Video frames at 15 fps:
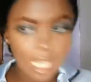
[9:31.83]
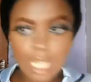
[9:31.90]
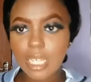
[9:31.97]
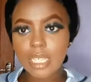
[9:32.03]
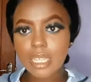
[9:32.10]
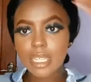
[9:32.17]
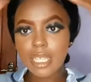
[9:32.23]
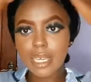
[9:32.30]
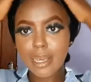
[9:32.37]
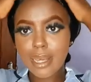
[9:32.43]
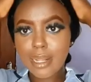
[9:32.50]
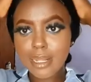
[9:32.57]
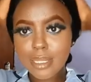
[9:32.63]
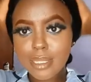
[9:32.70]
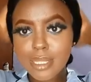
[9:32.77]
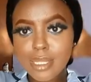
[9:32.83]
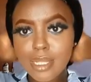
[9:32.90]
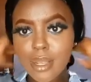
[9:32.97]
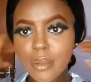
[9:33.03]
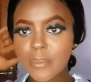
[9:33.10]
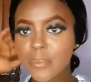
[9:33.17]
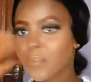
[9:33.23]
anything else
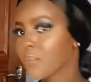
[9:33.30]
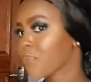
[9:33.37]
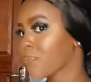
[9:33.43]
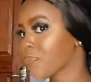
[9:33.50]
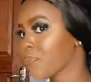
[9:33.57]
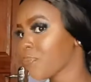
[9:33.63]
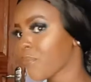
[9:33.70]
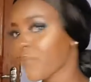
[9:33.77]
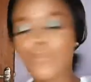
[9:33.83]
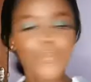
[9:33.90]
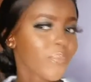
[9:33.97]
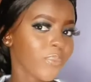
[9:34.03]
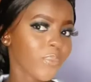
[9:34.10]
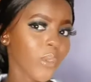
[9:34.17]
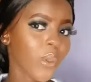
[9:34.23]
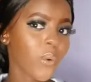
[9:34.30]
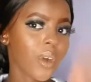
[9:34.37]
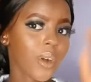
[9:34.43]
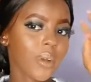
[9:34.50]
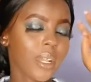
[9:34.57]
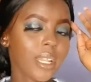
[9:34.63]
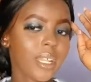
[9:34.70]

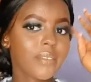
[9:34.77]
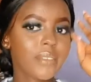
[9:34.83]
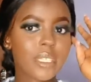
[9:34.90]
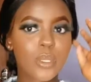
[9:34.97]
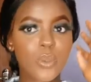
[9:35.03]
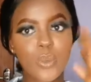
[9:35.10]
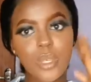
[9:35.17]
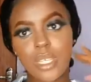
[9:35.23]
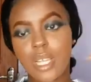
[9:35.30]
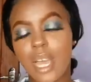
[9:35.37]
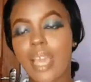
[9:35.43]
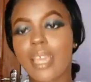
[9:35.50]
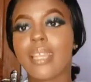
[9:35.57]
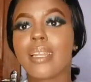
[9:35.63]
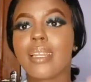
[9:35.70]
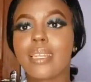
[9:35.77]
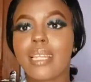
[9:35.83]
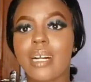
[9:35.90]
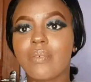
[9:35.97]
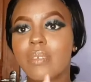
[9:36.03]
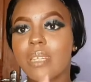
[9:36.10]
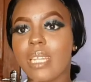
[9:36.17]
wow i love this wig i
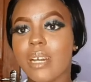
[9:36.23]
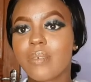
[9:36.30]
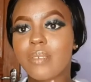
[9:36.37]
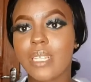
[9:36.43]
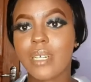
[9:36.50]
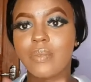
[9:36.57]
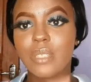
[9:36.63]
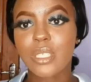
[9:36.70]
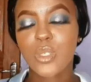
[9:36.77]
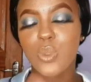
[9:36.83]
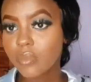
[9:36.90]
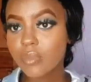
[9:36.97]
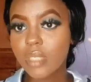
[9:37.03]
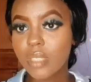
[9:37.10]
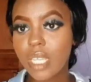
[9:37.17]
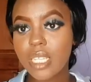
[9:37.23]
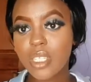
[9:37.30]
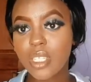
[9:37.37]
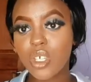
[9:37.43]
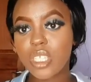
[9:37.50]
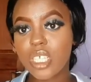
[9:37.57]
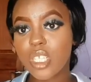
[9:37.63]
love love love this wig
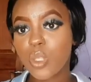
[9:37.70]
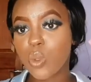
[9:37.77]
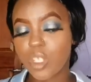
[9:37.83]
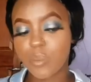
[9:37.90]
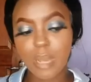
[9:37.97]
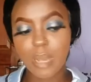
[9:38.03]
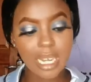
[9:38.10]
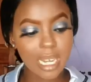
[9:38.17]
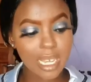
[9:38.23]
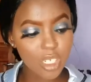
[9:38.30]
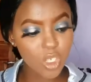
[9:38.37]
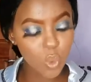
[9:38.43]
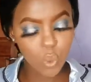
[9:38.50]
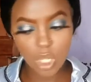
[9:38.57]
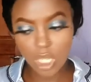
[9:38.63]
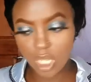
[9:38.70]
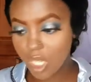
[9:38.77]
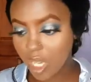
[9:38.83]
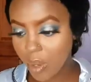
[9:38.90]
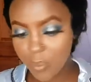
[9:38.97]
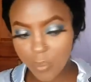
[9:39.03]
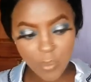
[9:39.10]
so this was my last wig
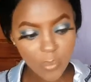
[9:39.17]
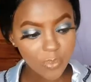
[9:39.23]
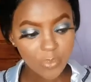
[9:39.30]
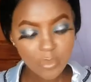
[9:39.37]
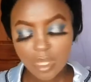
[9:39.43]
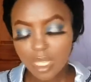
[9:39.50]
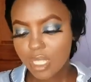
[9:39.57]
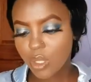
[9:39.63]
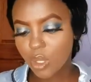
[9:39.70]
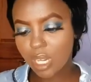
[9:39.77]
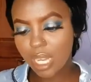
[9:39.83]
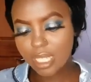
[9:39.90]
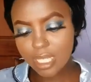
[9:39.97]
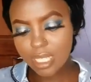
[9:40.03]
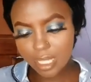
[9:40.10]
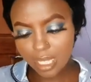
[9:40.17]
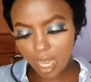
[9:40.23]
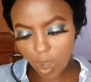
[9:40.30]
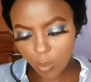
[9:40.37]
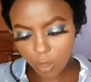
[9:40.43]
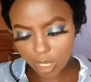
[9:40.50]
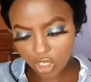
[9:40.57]
so let's see
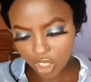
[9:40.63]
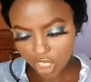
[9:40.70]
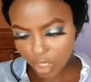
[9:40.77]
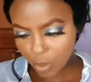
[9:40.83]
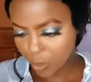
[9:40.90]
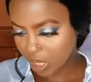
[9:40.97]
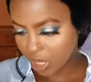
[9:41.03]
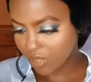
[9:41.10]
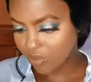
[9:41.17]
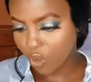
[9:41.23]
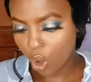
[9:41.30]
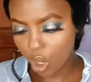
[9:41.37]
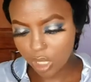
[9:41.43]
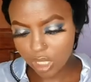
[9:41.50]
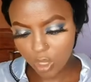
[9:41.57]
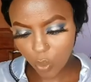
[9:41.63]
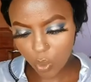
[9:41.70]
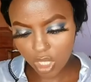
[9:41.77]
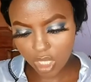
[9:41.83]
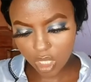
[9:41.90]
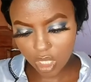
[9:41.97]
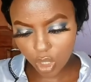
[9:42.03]
how much I spent for all the
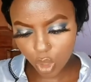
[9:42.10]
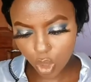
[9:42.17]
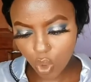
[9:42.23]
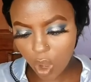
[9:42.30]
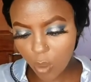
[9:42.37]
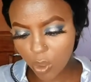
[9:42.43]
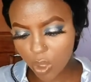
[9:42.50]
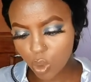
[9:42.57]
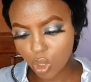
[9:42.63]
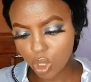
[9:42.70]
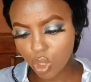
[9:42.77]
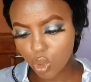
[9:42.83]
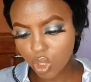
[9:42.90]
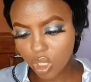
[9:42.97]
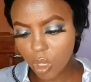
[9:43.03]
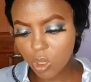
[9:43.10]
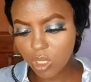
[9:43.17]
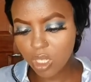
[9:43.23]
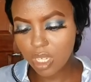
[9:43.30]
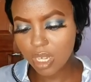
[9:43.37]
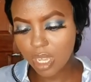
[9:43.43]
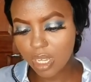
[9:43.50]
weeks. The total amount was
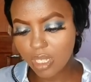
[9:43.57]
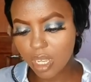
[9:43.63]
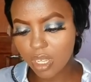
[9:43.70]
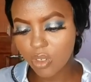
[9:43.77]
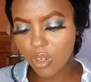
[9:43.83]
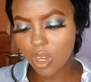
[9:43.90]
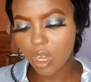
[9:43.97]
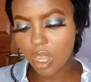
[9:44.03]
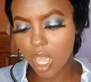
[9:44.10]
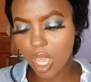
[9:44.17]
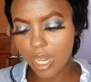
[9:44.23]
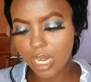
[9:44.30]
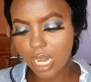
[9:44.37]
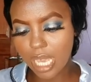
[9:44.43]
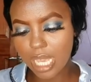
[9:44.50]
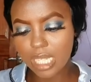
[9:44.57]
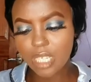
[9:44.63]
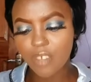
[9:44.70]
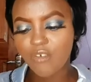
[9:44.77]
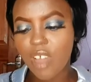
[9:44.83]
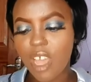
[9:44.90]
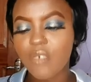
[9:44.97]

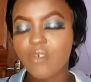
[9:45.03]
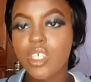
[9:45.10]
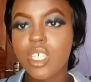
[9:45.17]
2,885